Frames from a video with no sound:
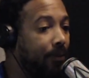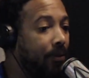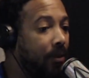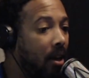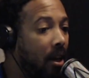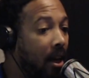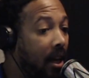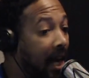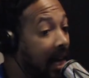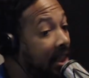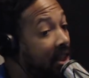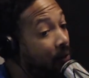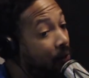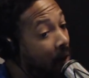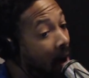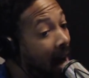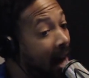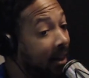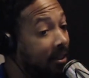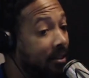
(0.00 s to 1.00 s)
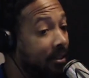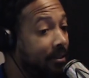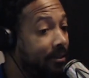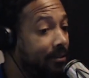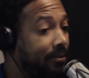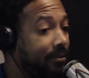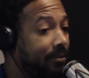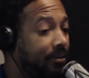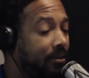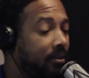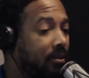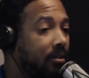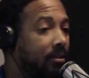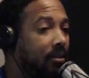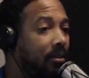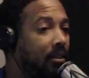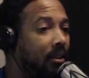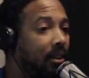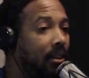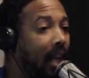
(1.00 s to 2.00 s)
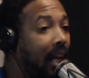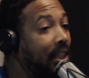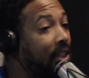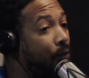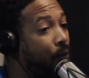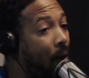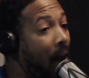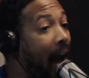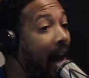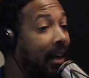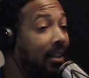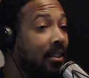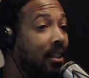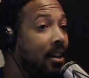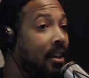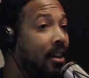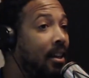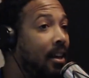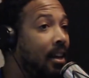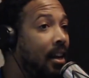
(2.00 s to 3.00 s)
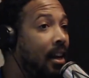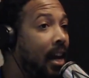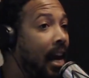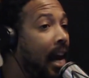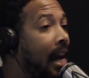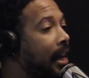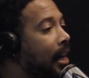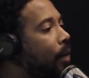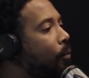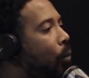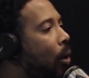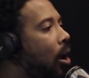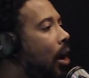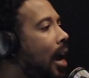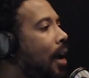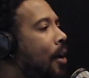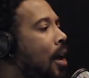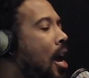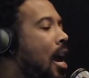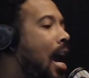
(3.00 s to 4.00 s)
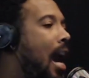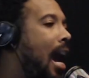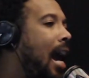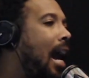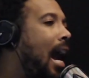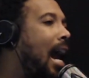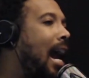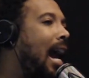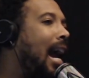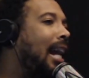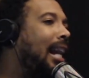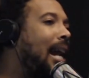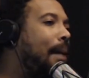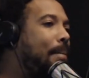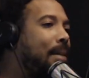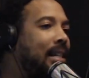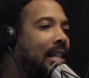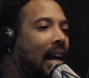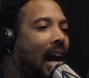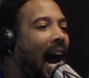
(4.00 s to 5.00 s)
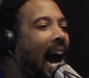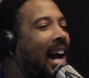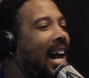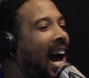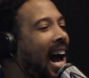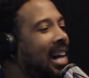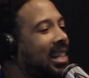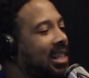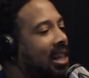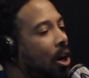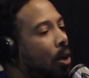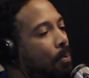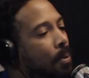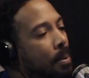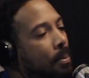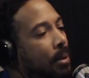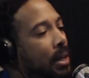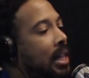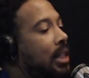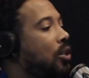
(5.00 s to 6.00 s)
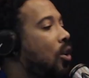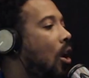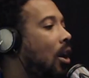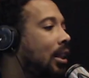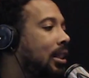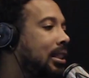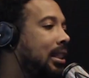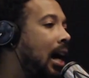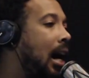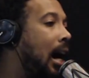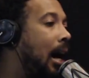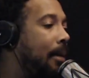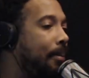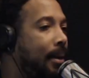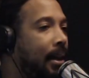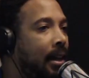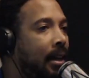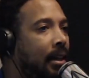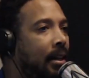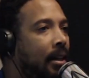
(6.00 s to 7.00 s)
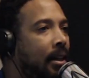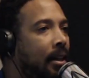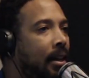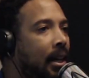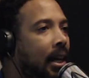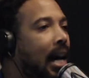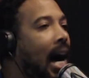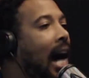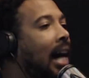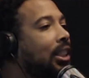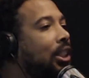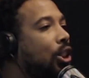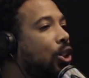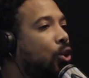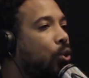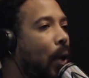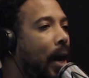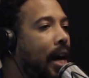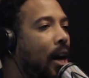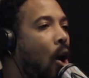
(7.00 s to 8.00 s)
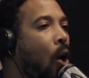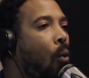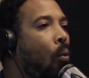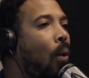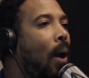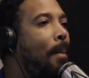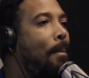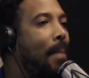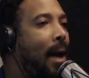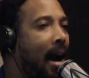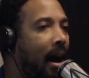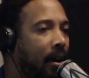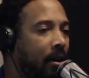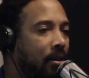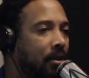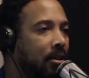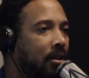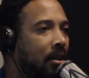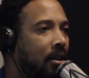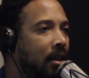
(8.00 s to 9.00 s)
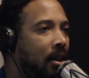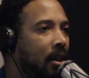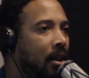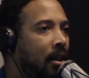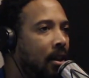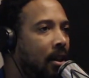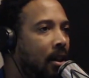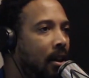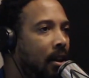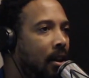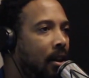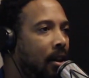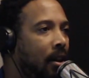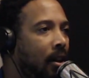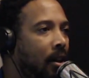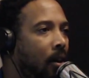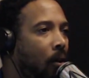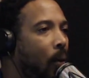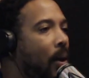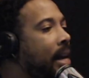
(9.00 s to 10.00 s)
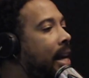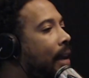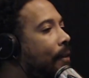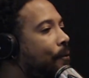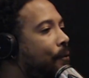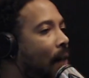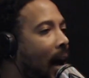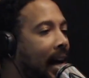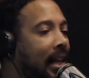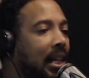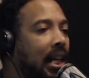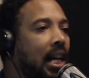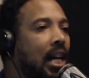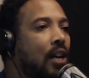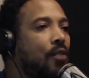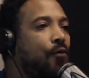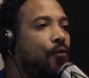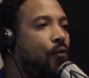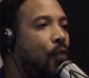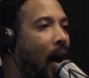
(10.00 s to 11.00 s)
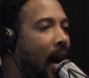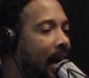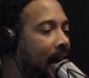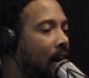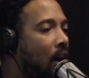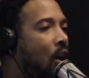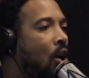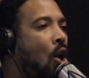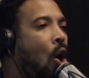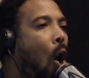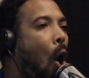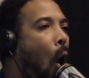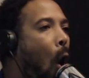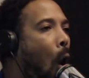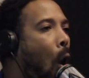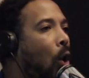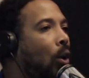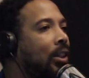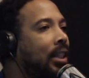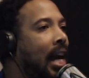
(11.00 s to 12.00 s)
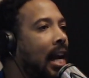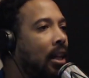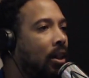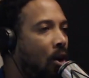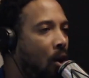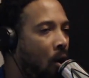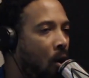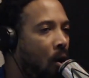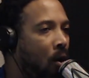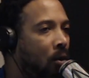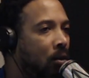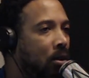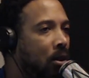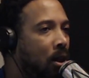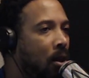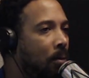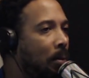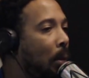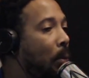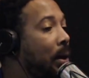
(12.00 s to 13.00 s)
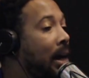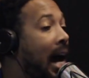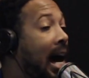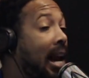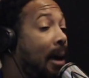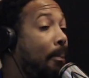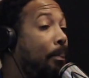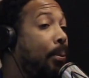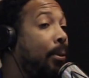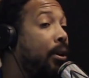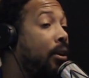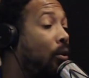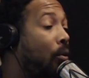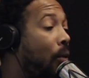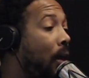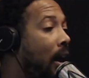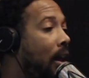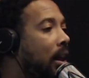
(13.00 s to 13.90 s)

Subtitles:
That's a fact. That's a fact. And it will, and let me tell you, I tell people this all the time, man. Concentrate on what matters. We can fight the good fight all day long, but we gotta put around,